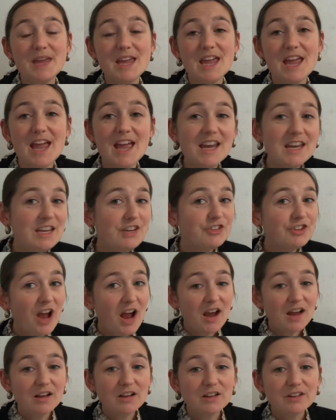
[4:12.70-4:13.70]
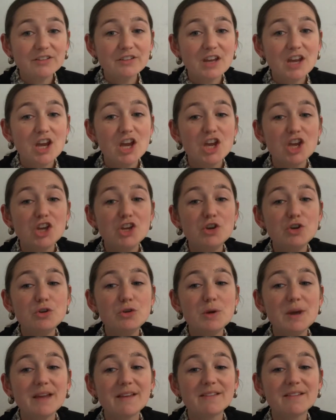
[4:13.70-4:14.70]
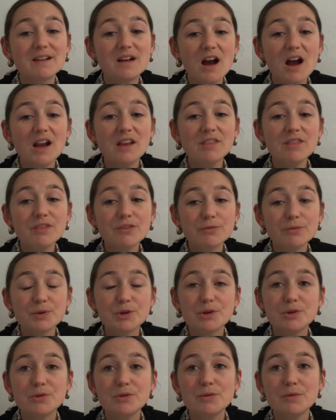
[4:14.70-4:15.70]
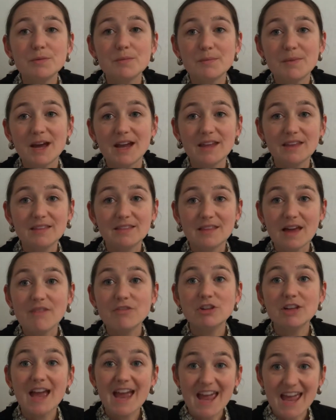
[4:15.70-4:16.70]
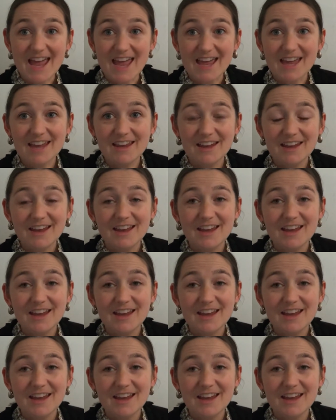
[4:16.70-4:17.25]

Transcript: any child who has gotten through my level A